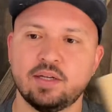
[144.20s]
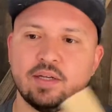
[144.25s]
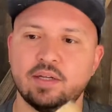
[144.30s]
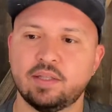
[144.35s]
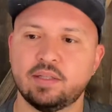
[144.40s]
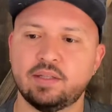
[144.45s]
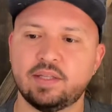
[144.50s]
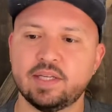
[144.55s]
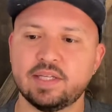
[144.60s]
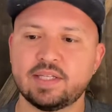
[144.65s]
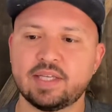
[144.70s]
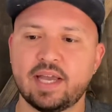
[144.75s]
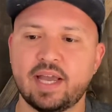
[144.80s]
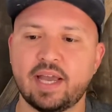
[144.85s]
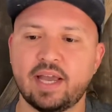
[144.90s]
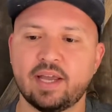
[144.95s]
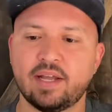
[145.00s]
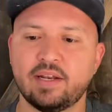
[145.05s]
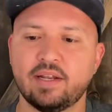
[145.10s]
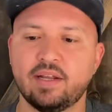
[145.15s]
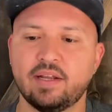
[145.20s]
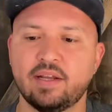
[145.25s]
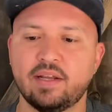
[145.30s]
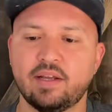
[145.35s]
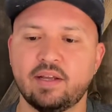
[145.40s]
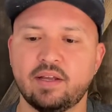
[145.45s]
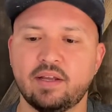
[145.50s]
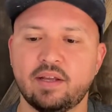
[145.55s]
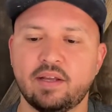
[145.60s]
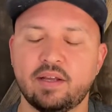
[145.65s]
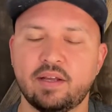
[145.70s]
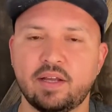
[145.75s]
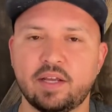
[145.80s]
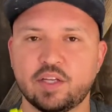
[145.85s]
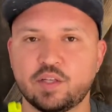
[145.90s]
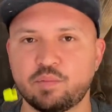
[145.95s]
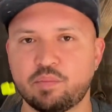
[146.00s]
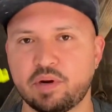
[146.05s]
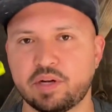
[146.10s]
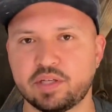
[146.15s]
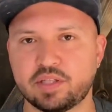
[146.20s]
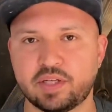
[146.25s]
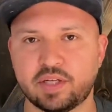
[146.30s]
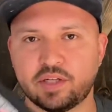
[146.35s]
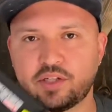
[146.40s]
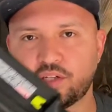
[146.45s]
this head is pressed in. Check